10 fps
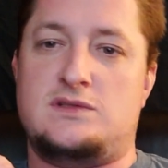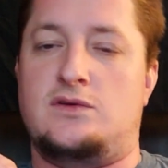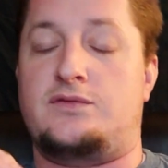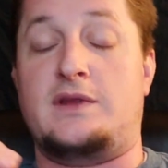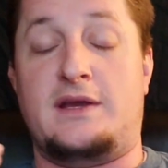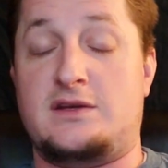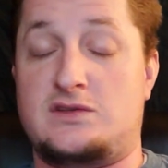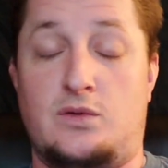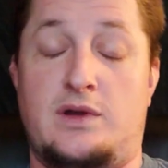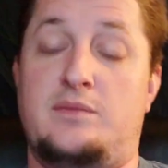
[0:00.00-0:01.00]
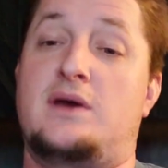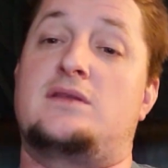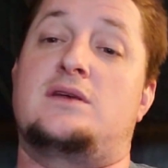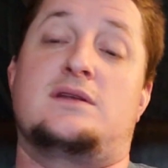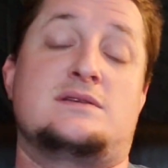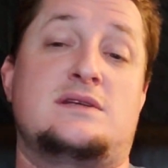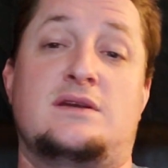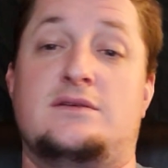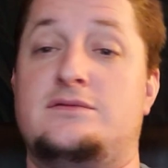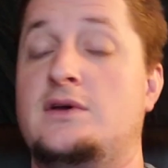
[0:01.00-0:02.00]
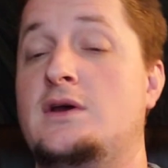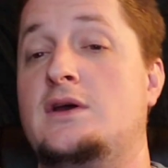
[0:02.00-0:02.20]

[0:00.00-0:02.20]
So for like a sorting method, instead of